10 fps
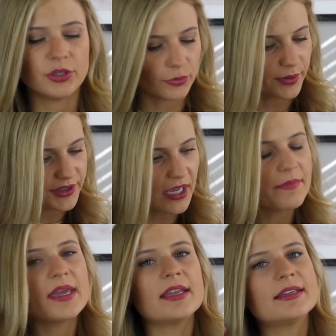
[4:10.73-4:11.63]
You'll put
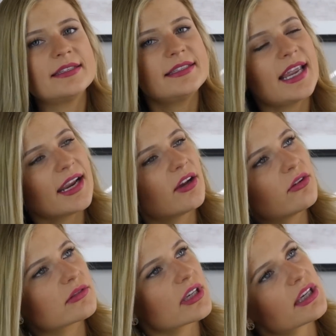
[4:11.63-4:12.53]
them in,
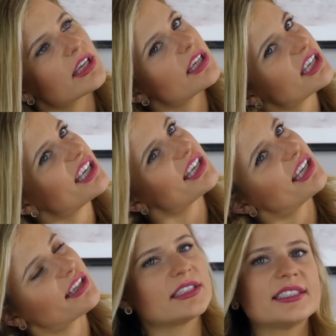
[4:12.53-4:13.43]
tangle,
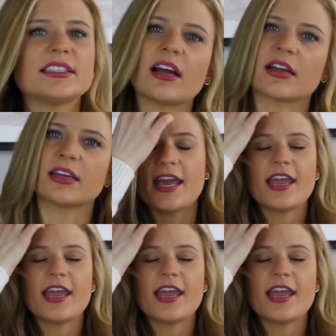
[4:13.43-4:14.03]
stuck.